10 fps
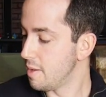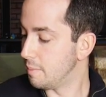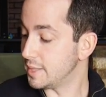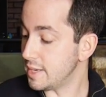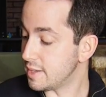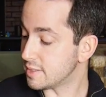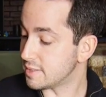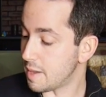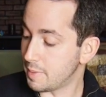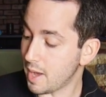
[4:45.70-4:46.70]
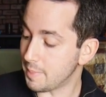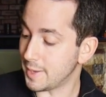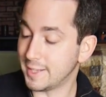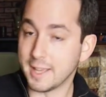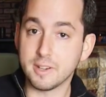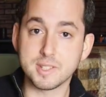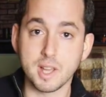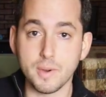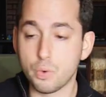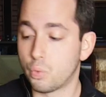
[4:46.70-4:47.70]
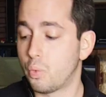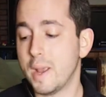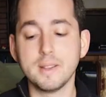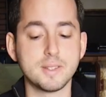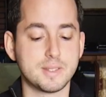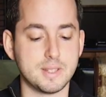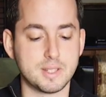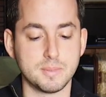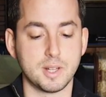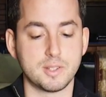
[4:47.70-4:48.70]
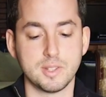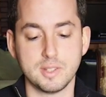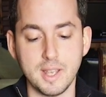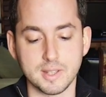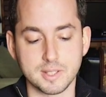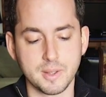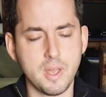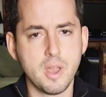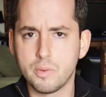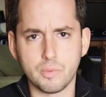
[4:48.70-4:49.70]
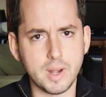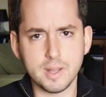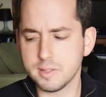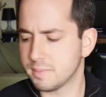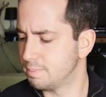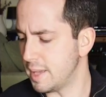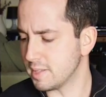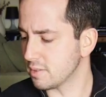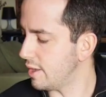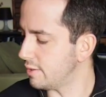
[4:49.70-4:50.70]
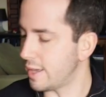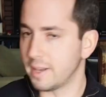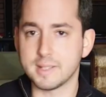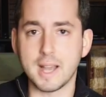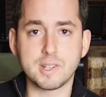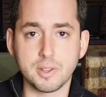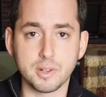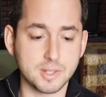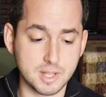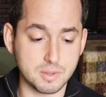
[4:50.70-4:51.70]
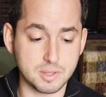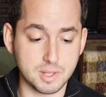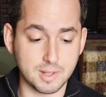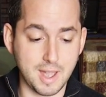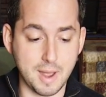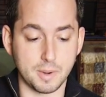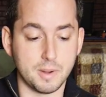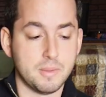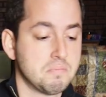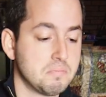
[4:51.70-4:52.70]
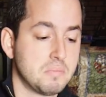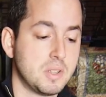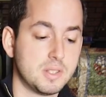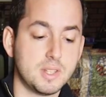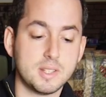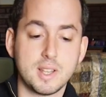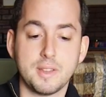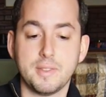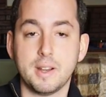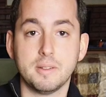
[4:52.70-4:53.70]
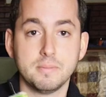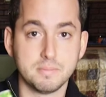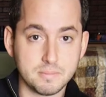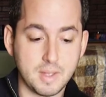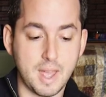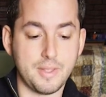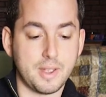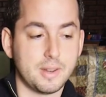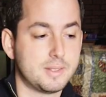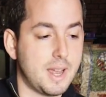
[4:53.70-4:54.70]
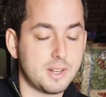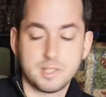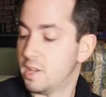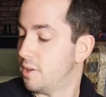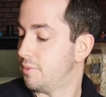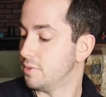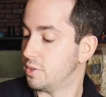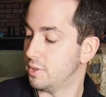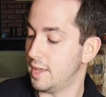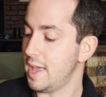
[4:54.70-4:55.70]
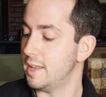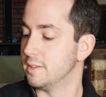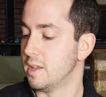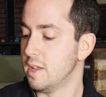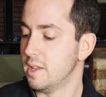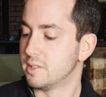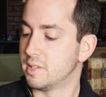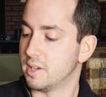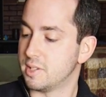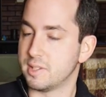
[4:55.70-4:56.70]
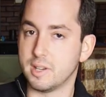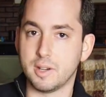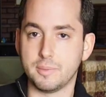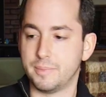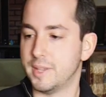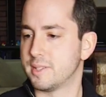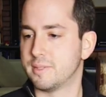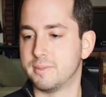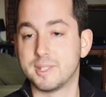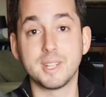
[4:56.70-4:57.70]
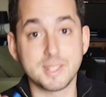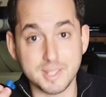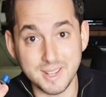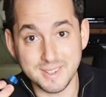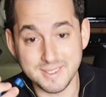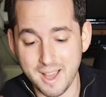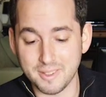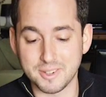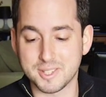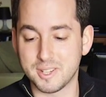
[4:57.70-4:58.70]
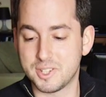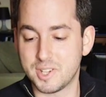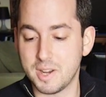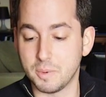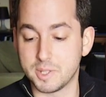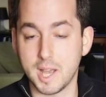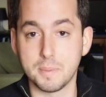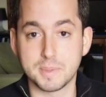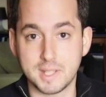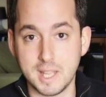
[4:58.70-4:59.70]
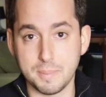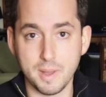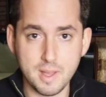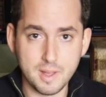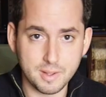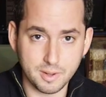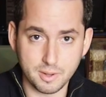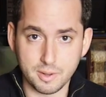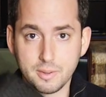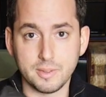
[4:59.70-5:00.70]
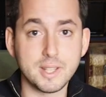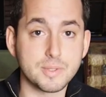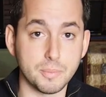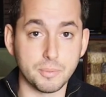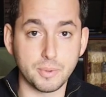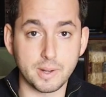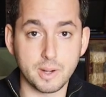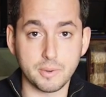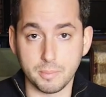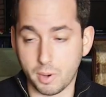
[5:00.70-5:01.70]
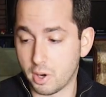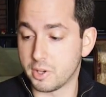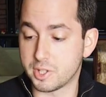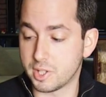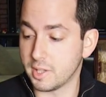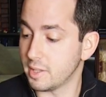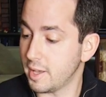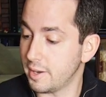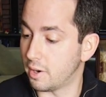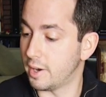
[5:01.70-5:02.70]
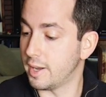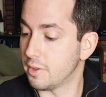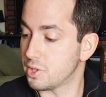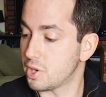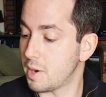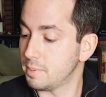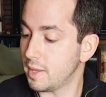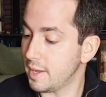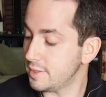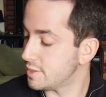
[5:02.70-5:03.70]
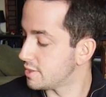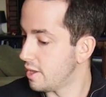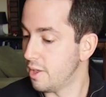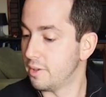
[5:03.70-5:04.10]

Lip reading: But then you can step it up and get yourself a rail system such as this. Rails, basically they allow you to attach other accessories to the camera. Sits on there and they can attach stuff to the end, such as, this $16 sunshade, which helps keep your lens from flaring from harsh sunlight or any other sharp lights.